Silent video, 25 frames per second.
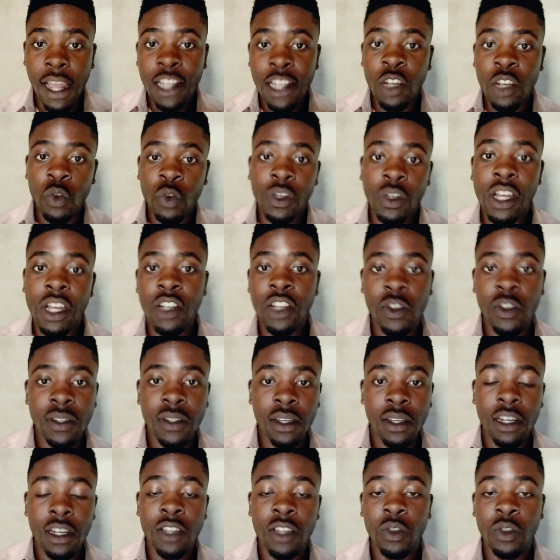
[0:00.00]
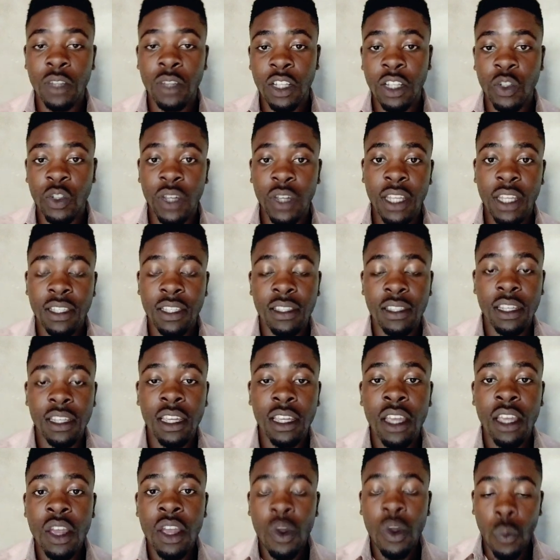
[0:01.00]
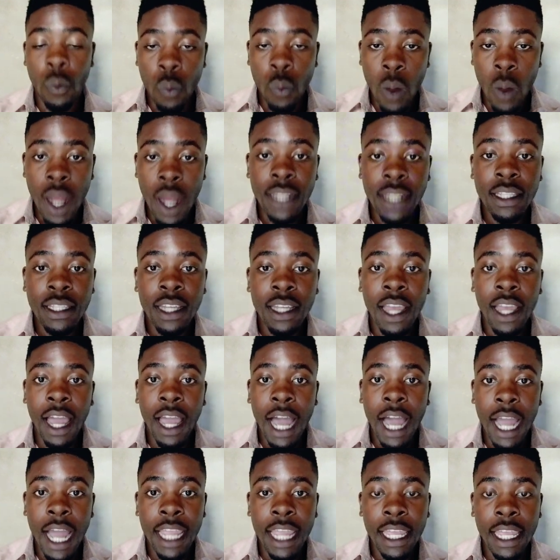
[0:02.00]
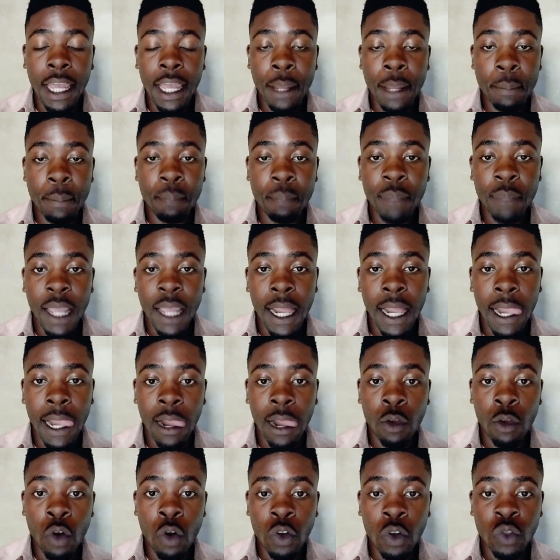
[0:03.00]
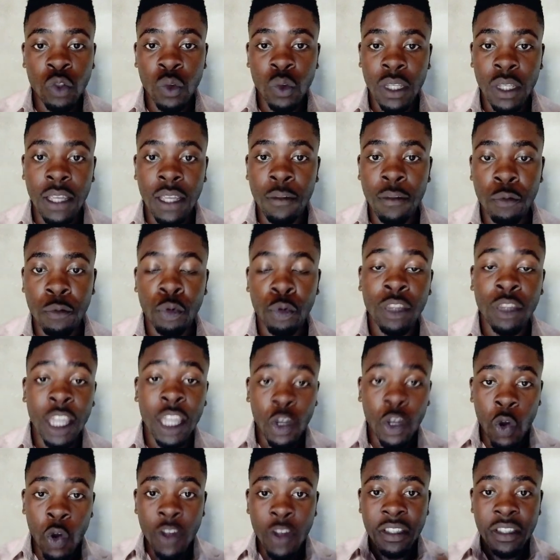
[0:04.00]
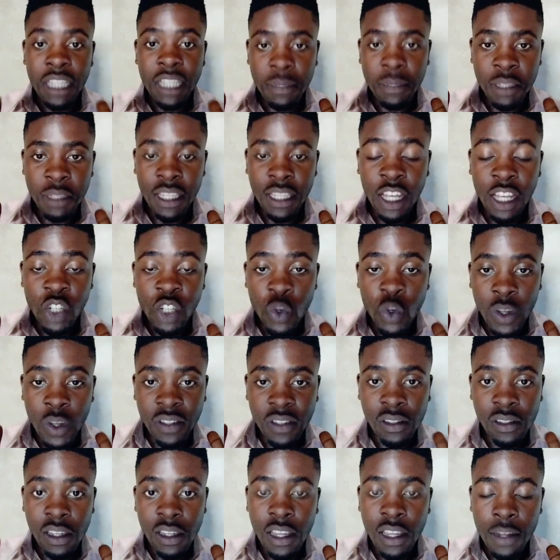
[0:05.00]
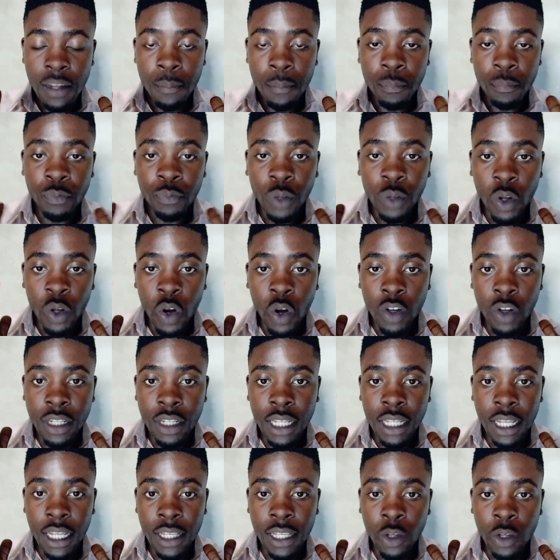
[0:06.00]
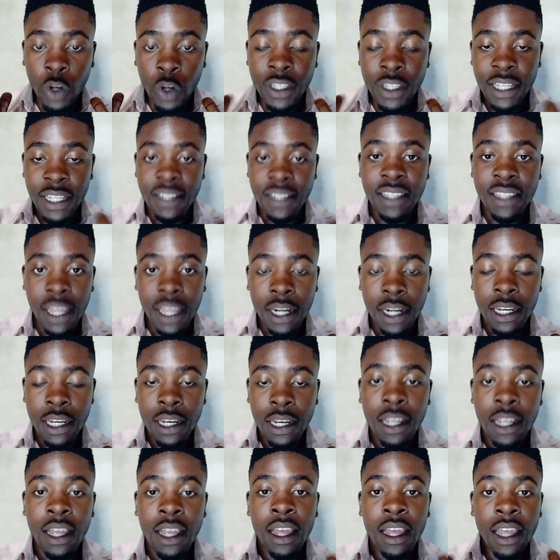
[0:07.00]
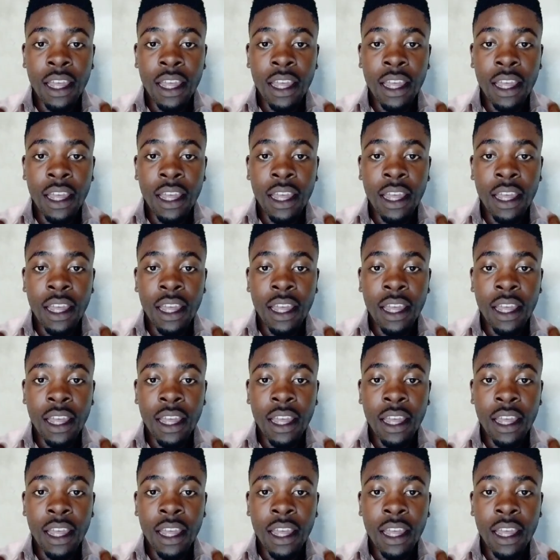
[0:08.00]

Kindly look at your screen so that you can see what I am going to give you. The concept that you are seeing on the screen,